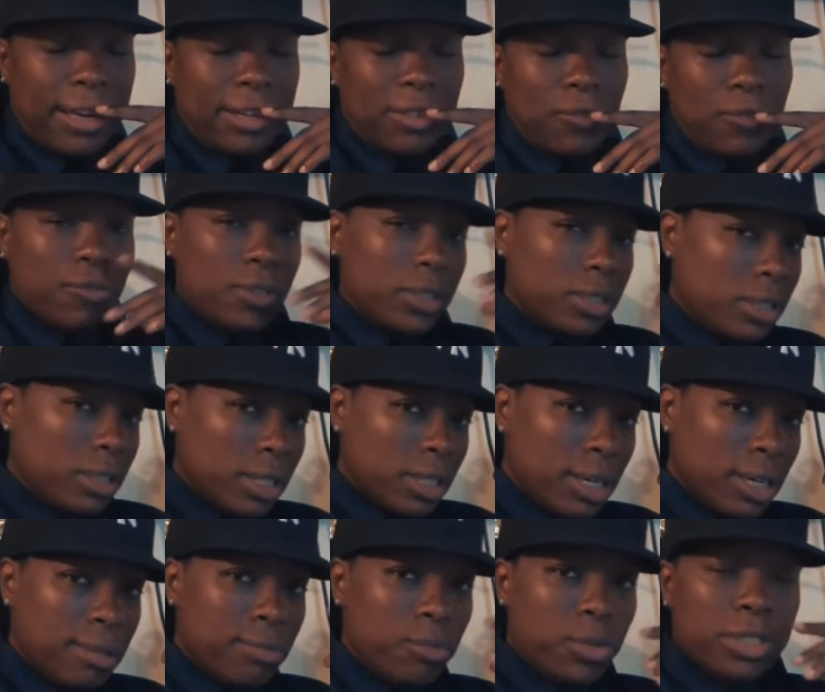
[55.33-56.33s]
You fill it
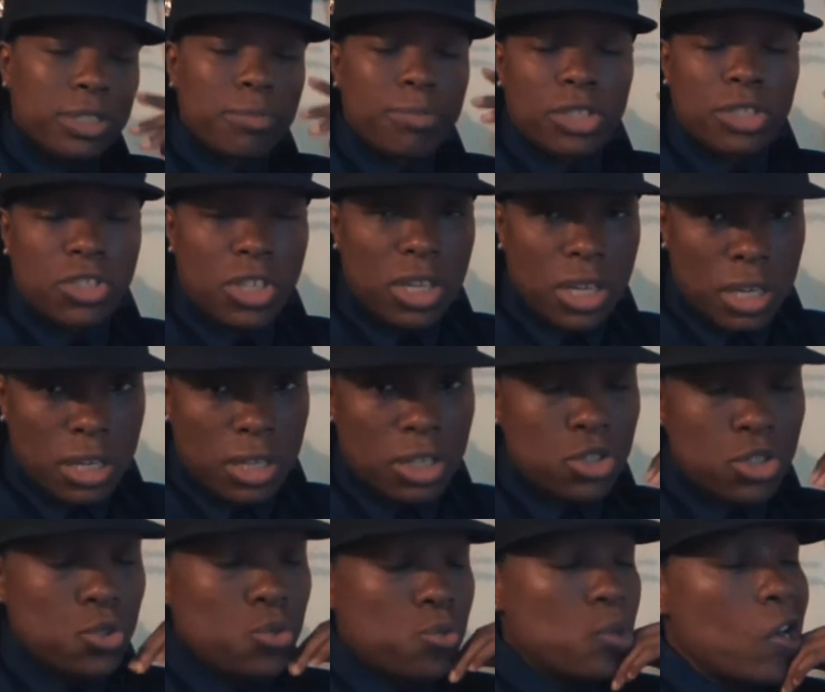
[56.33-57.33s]
up with as much candy as
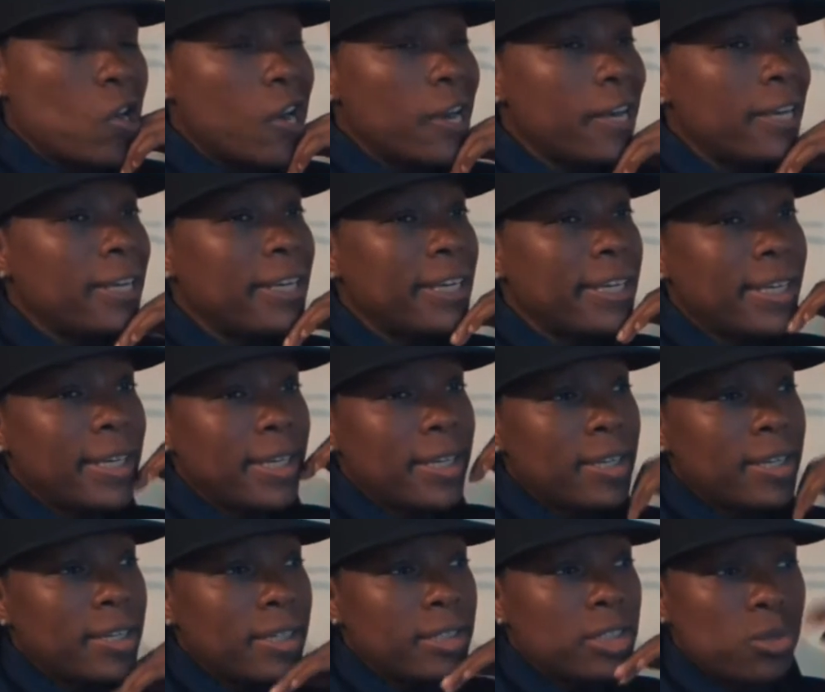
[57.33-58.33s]
you want.
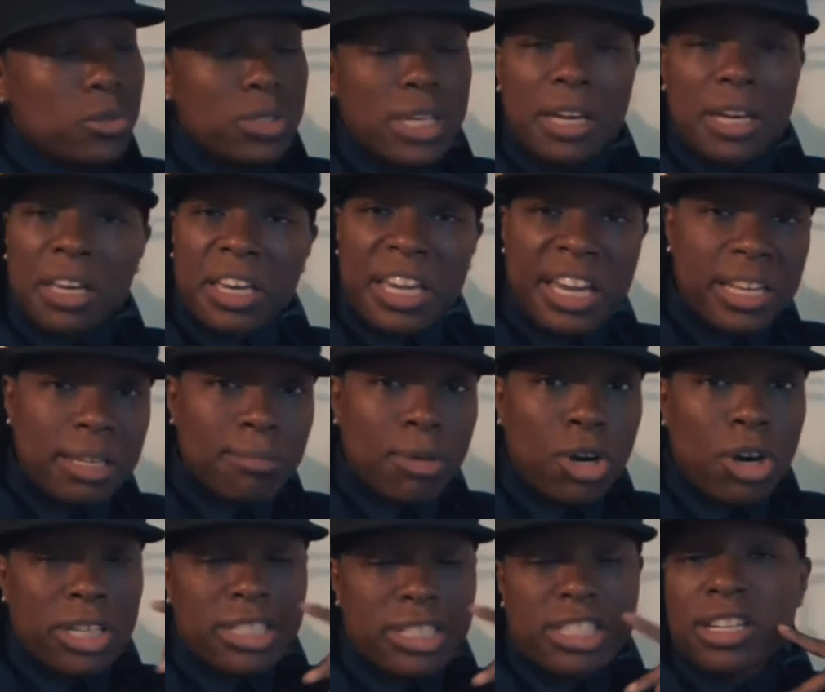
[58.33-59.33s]
You take a candy
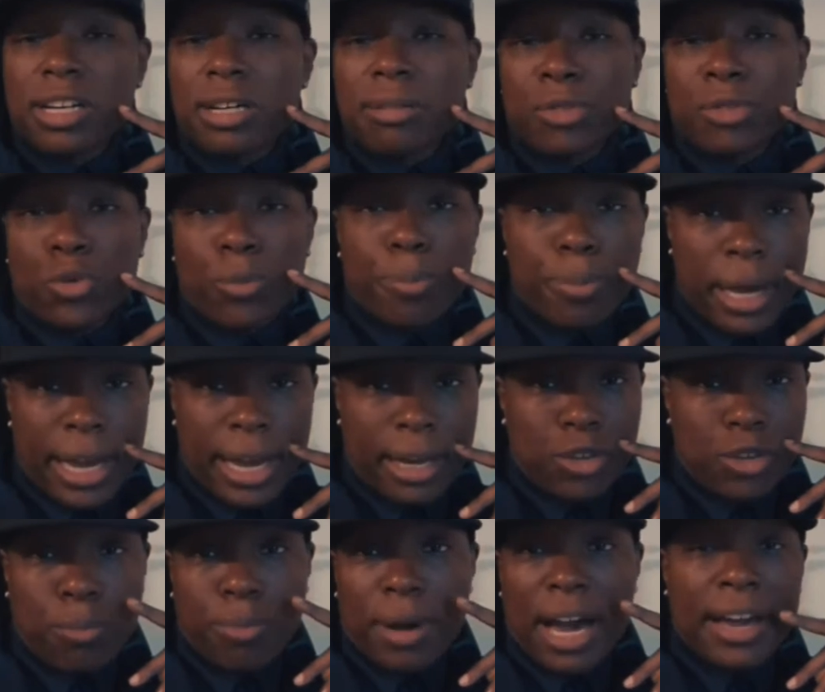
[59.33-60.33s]
bar or something, you
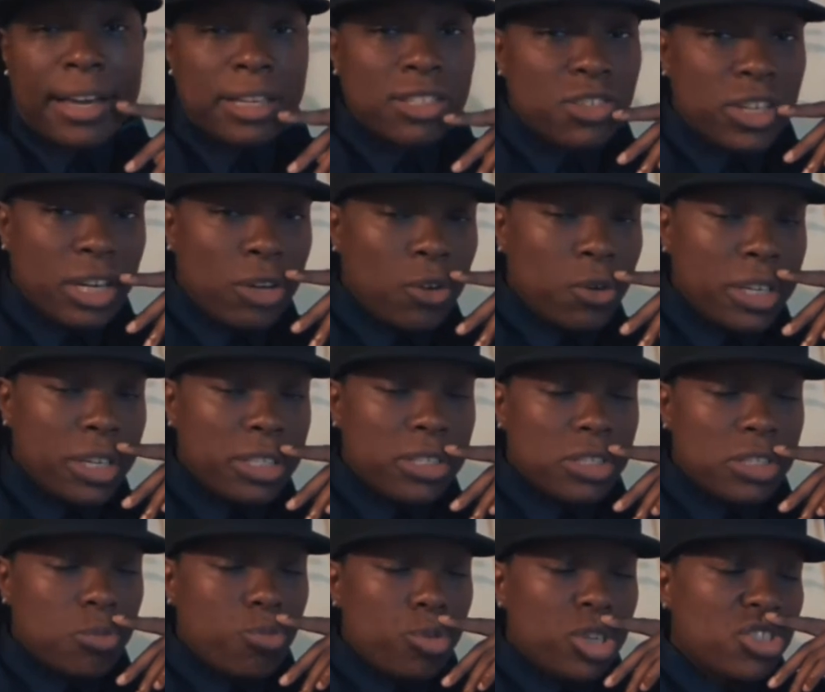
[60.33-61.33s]
buy it so they don't get
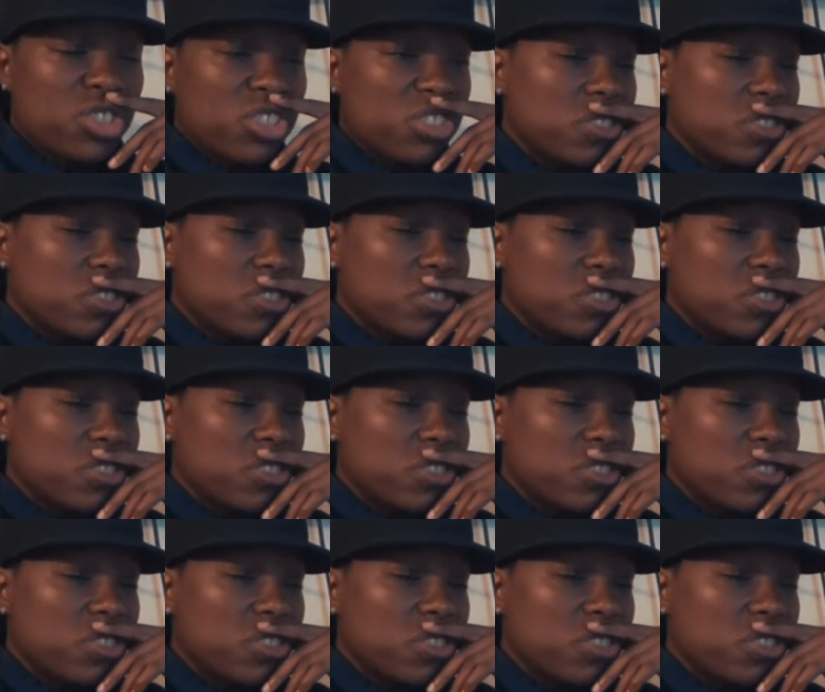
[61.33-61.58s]
suspicious.